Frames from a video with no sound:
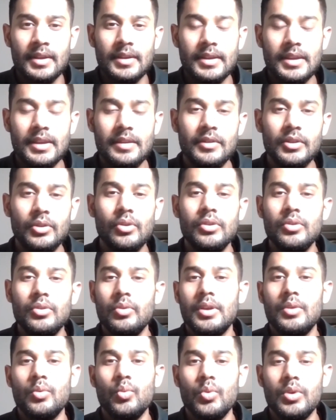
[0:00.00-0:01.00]
even though you
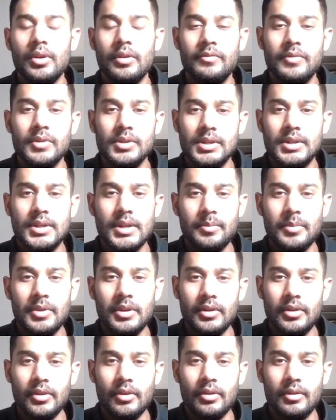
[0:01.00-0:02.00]
can work full-time
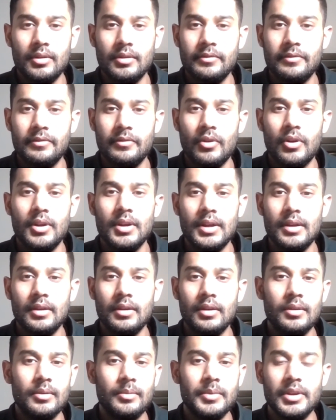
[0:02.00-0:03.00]
in your
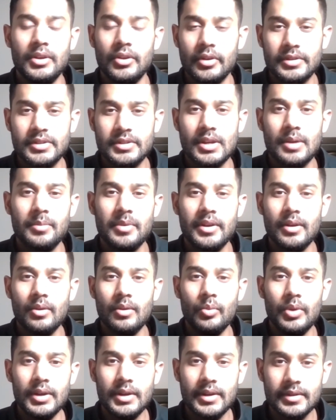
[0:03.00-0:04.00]
in your summer
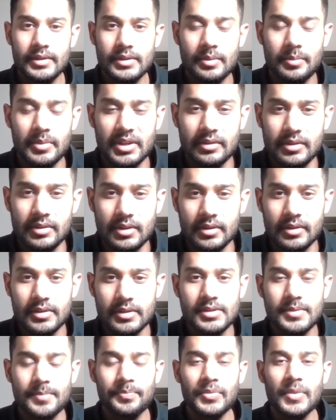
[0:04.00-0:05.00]
and winter
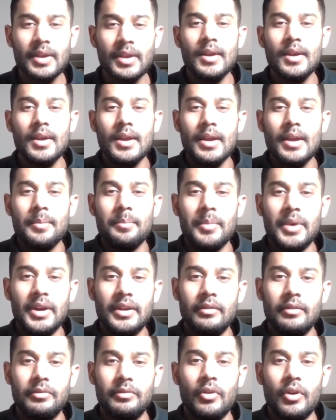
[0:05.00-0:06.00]
semesters. But
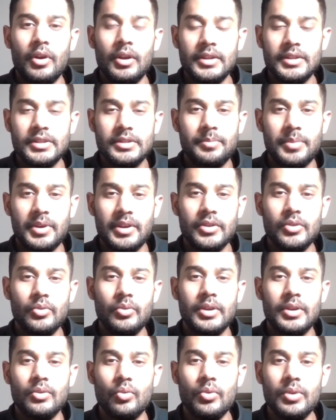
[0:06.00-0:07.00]
in fall and spring, you
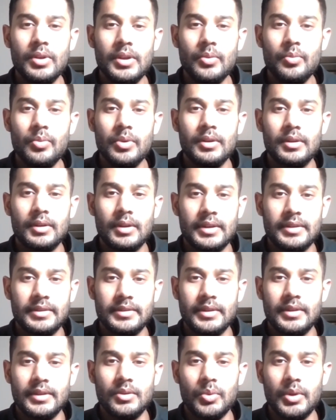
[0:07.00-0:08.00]
can only work less
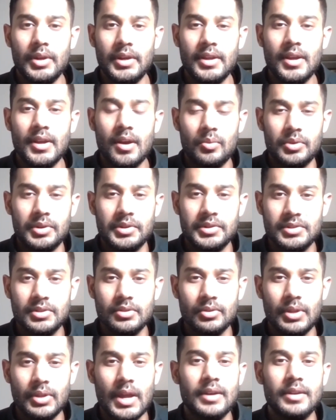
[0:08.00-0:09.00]
than 20 hours.
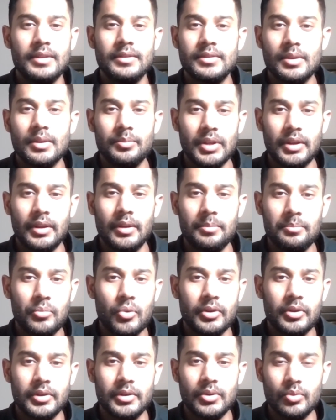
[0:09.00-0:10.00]
So that is something
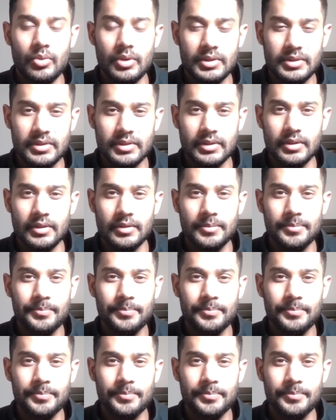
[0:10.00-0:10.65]
important to consider.